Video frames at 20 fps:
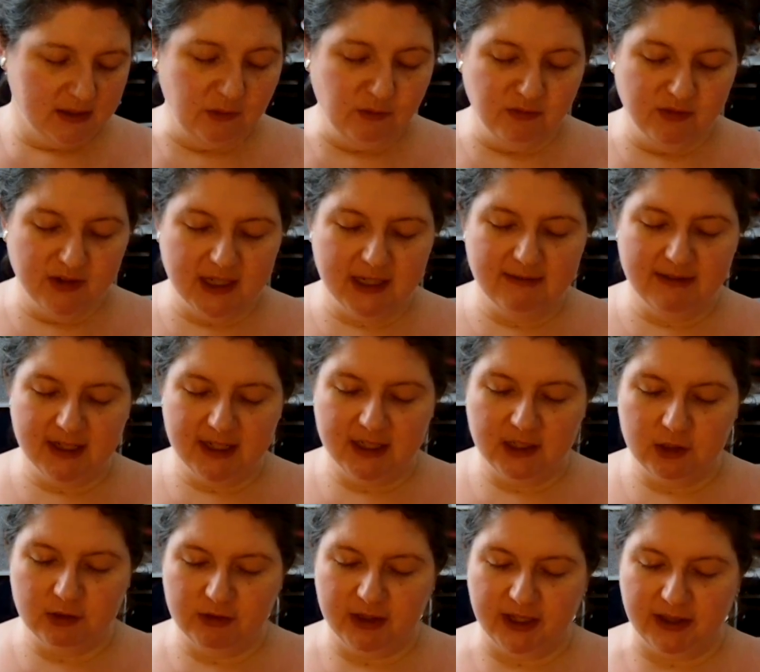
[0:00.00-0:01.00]
I'm really, really
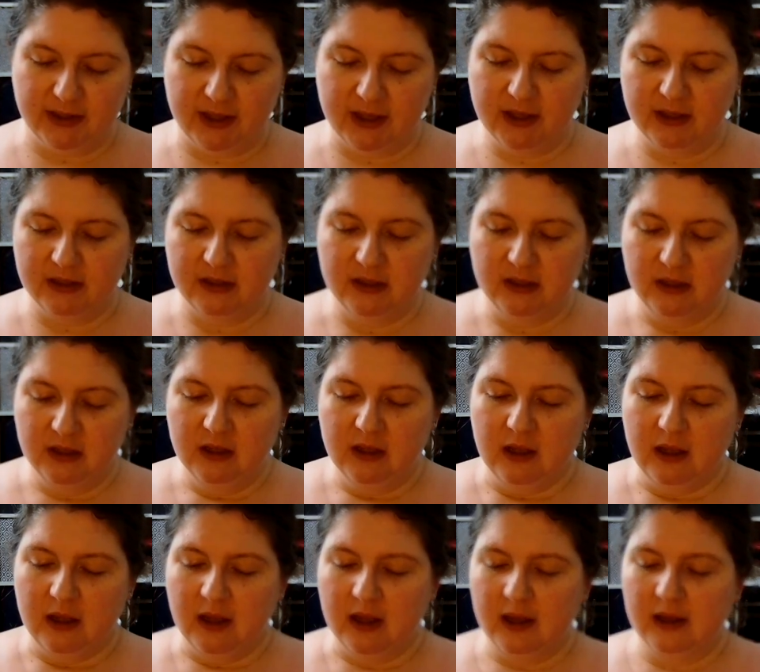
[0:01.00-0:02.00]
enjoying that.
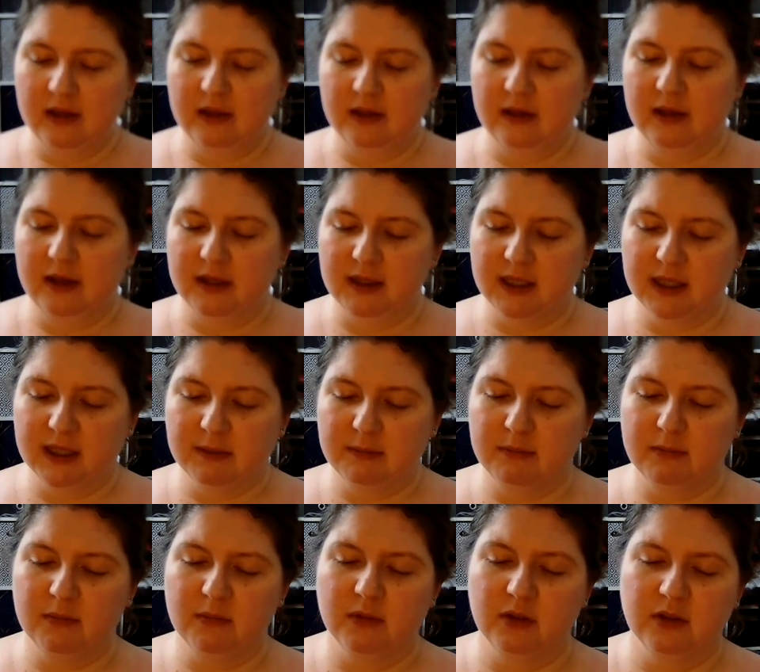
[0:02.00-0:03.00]
I
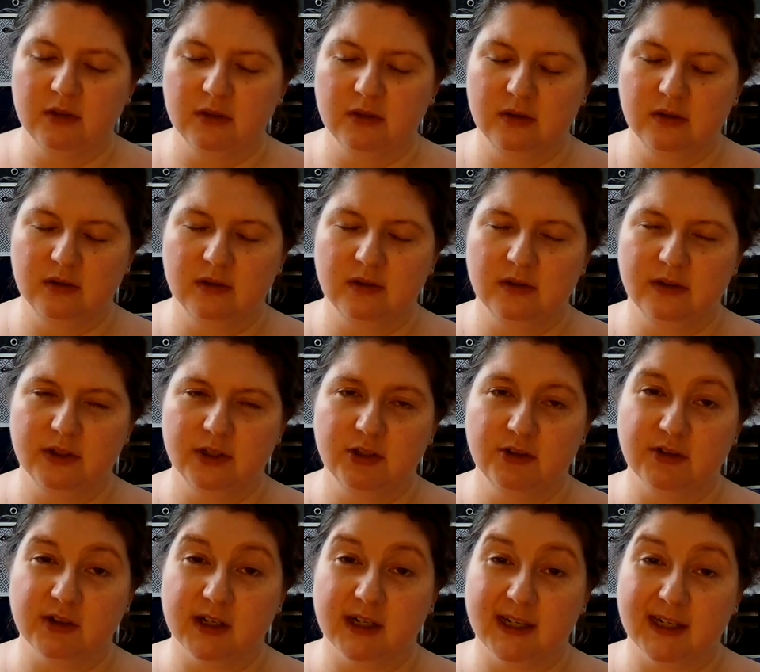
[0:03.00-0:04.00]
am
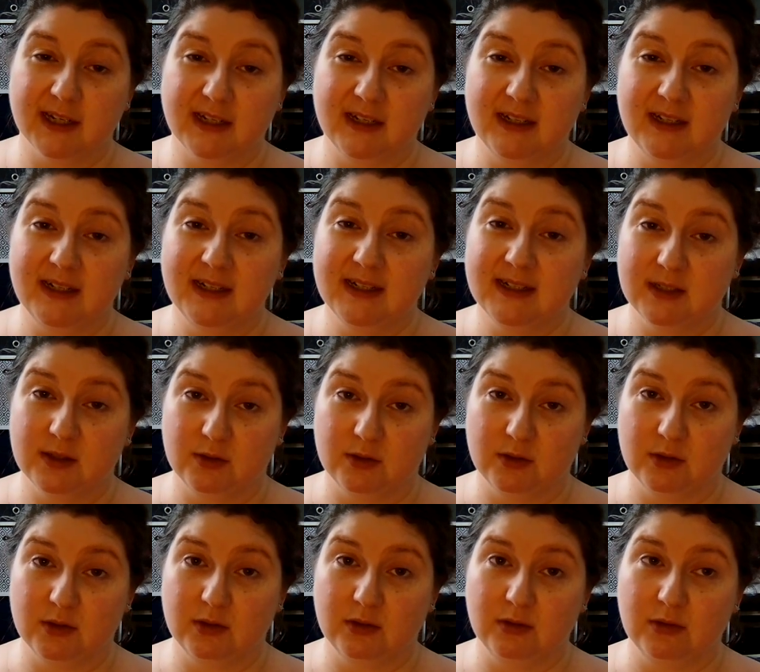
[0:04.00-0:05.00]
struggling a
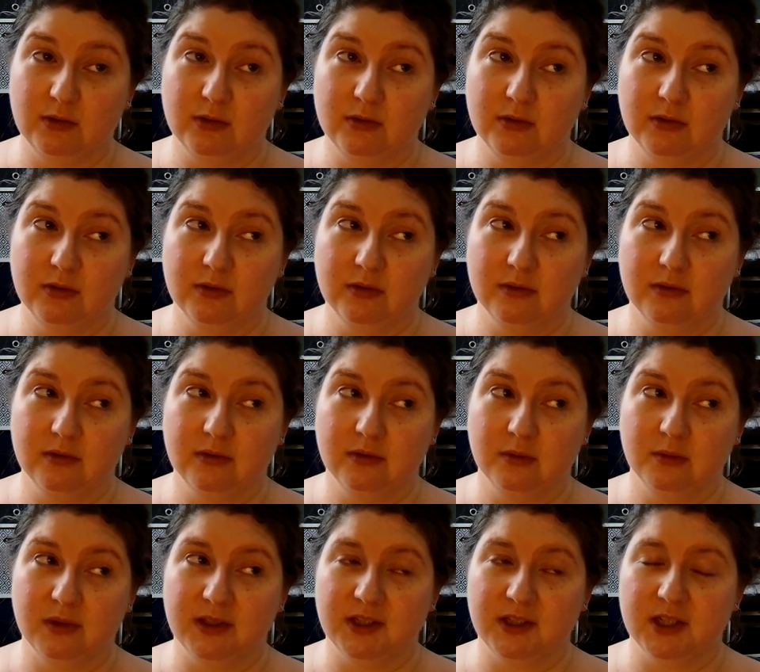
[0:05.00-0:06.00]
little
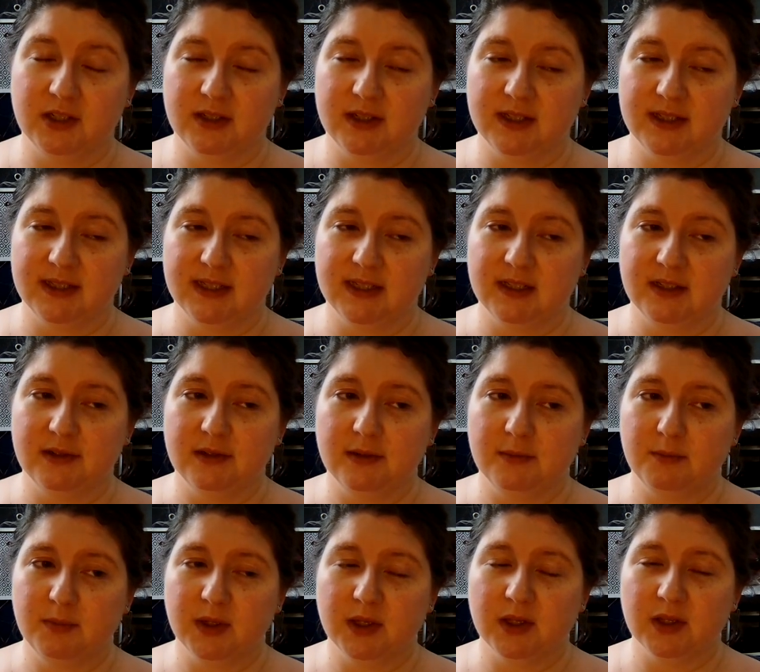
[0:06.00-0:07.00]
with Tunisian
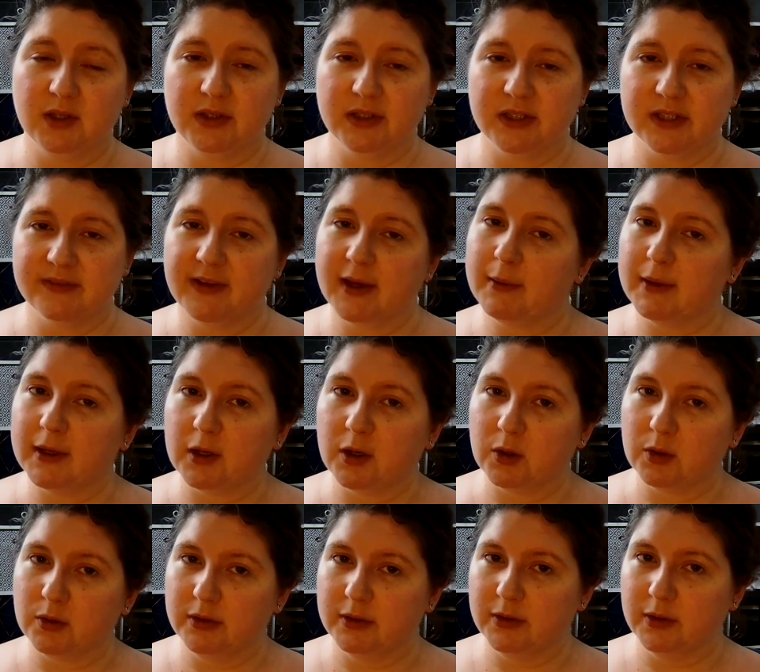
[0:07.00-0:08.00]
because of how I
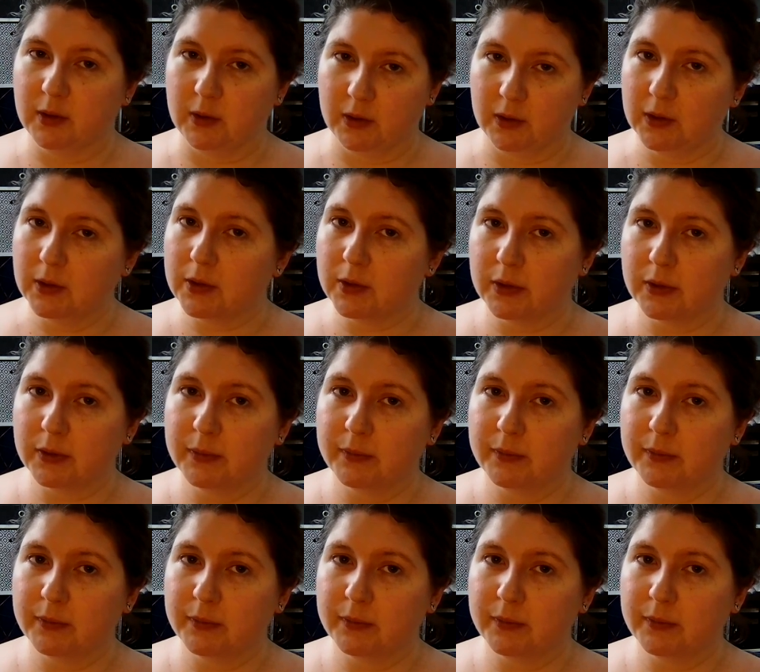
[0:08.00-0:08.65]
hold the hook.